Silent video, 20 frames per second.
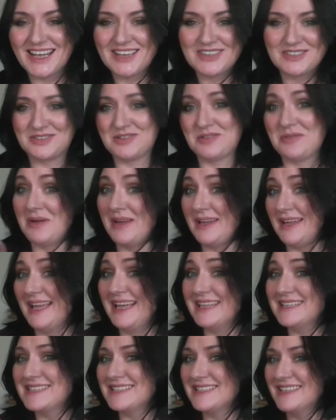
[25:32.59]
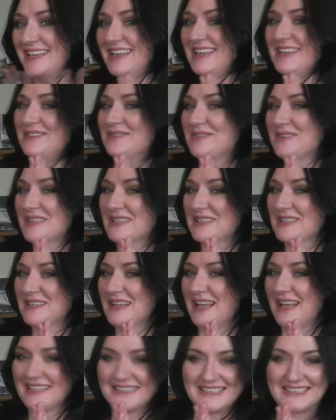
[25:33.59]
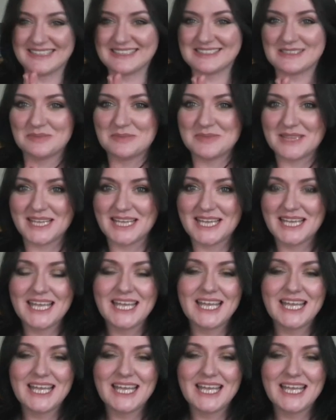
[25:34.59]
I don't know what yet, but I think of something.